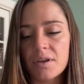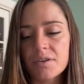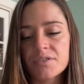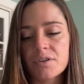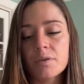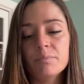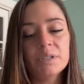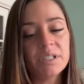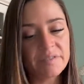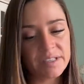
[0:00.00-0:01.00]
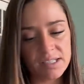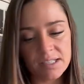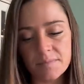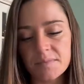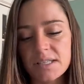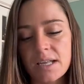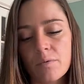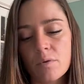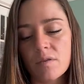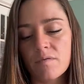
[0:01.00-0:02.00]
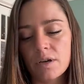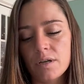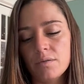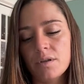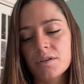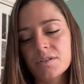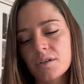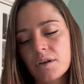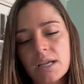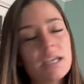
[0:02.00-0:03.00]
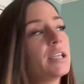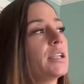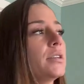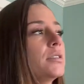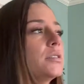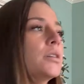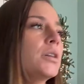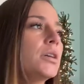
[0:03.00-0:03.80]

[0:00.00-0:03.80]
There's certain belief systems that work for you. There's certain